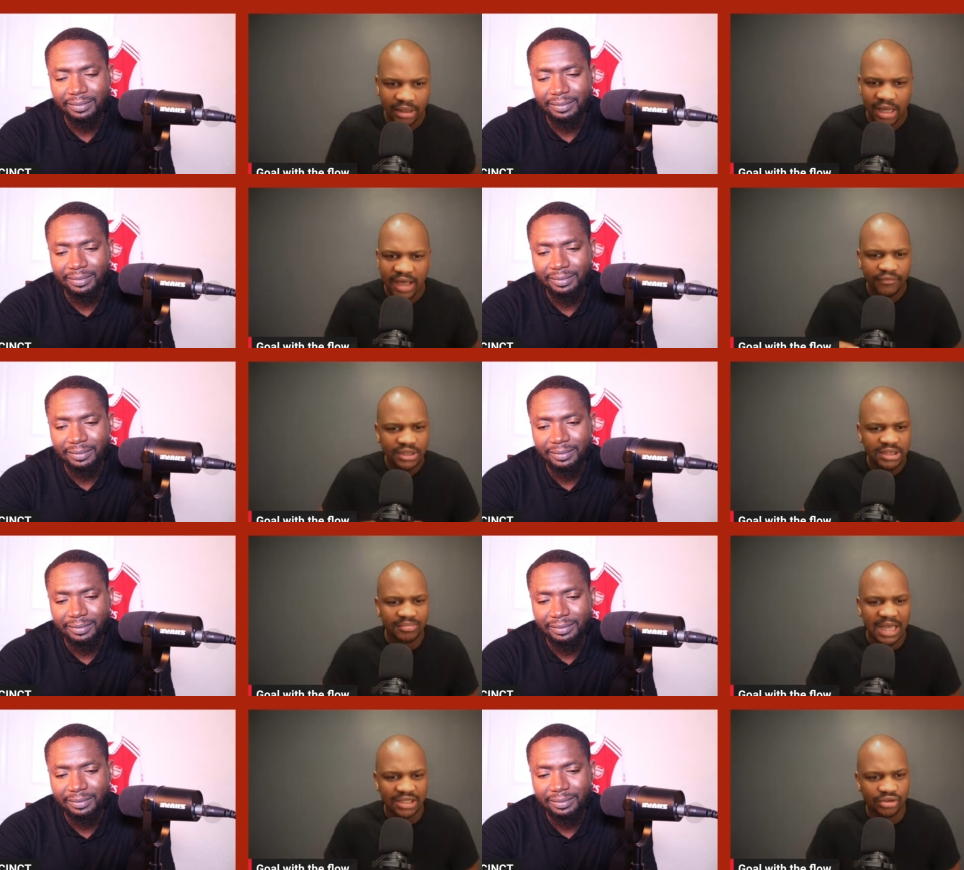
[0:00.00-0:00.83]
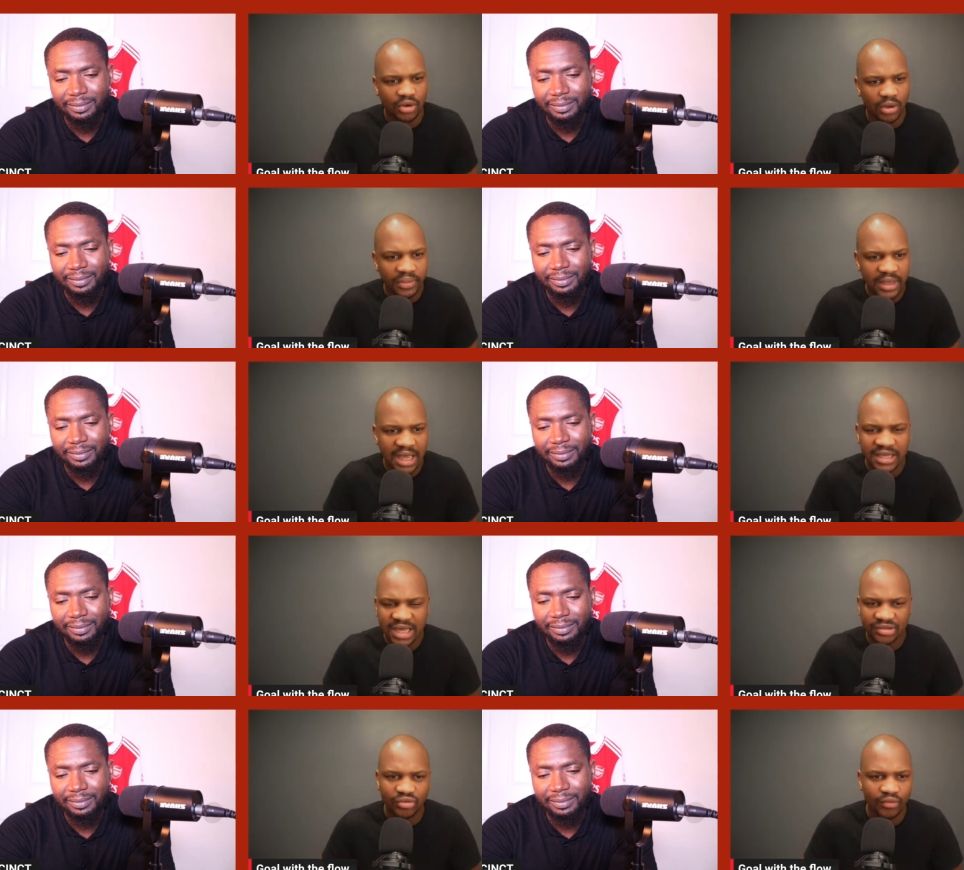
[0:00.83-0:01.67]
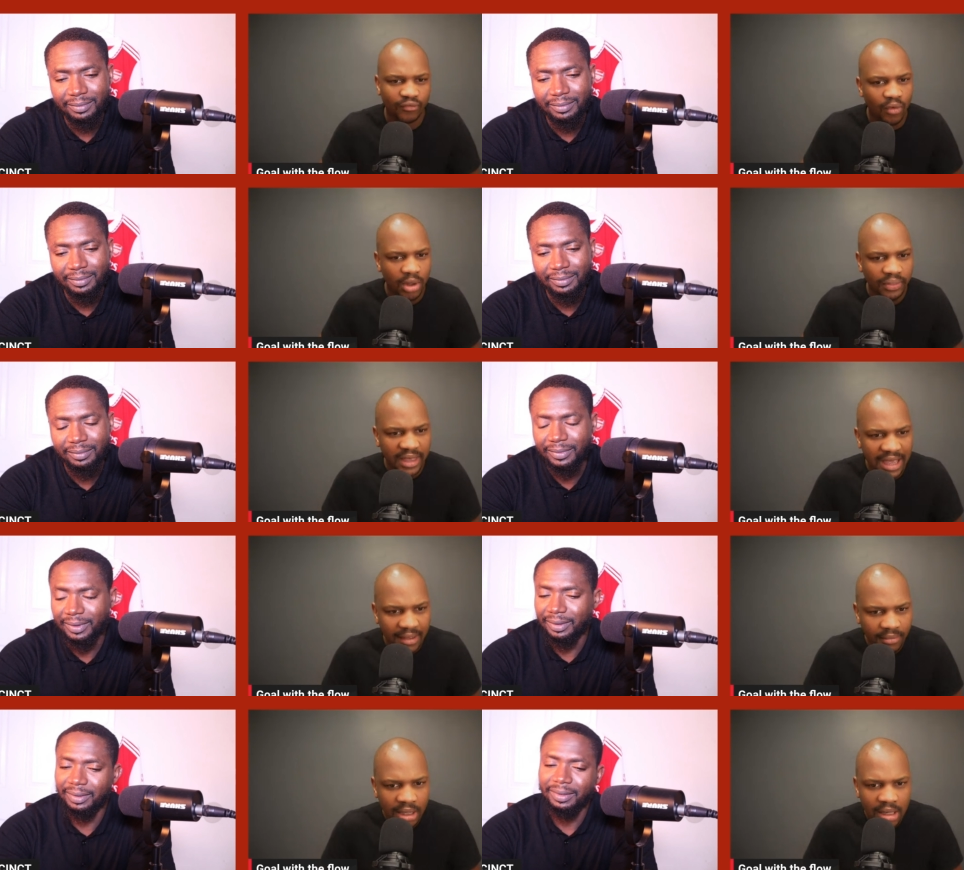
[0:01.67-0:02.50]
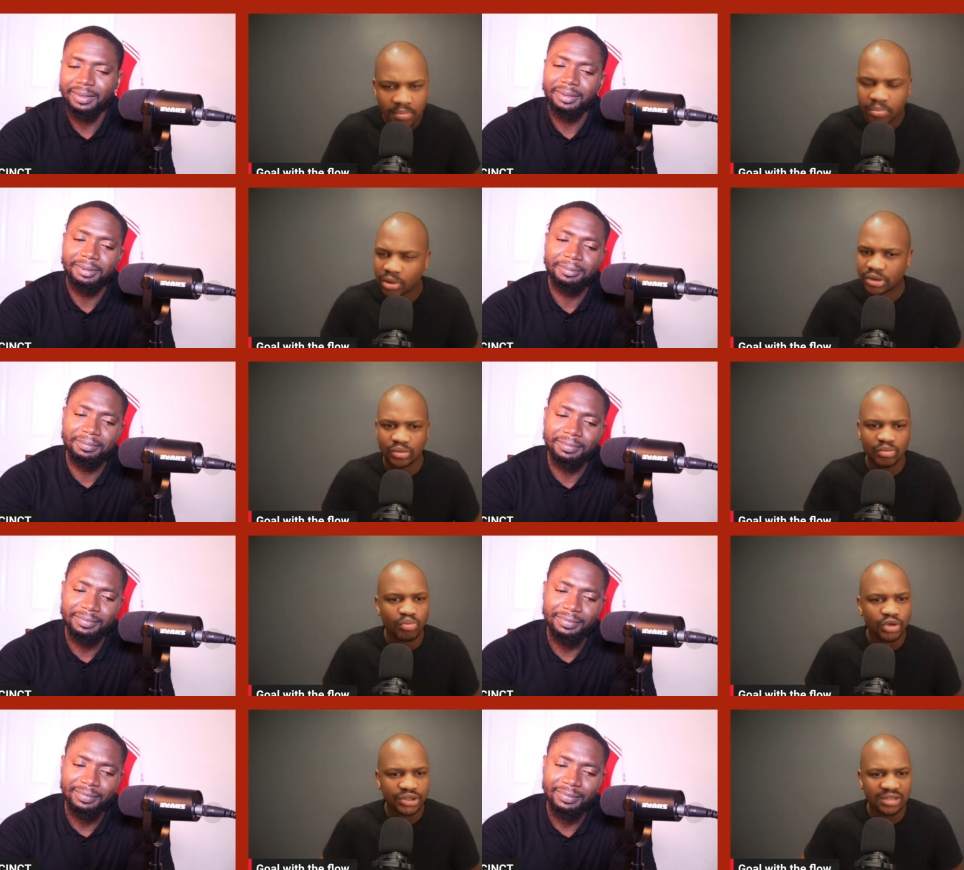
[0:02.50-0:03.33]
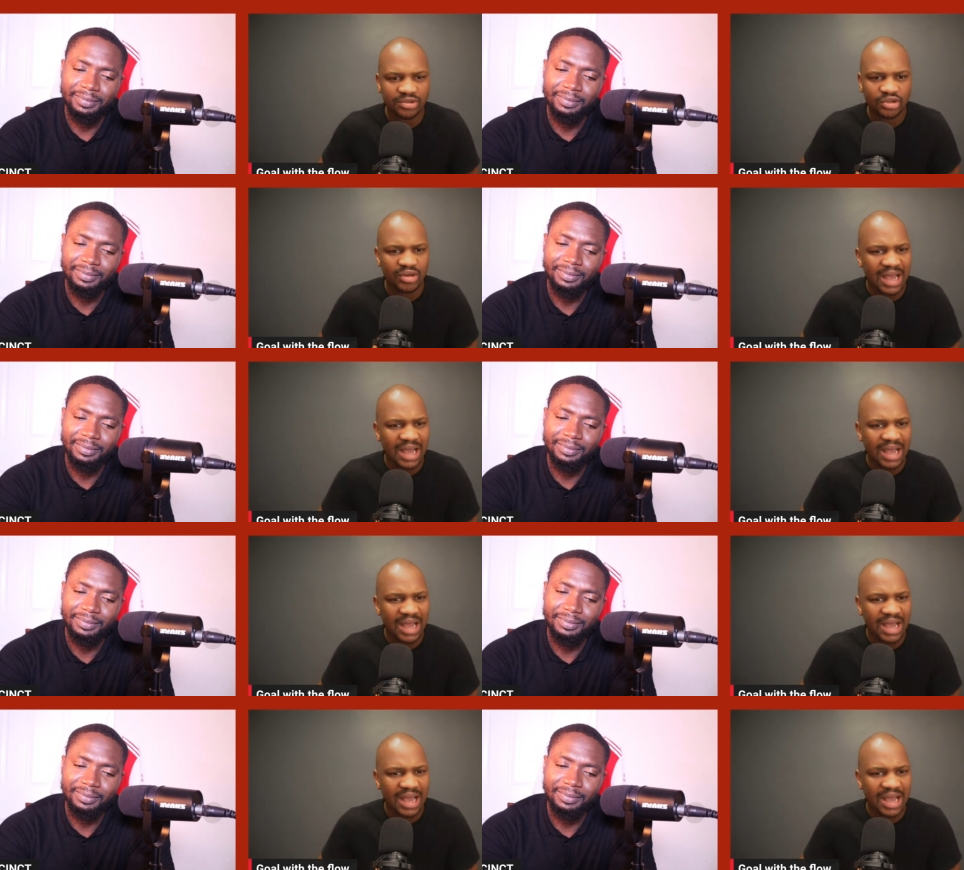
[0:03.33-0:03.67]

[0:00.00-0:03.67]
Speaker 1: every team that has gone there. Yes, you've won them, but most teams.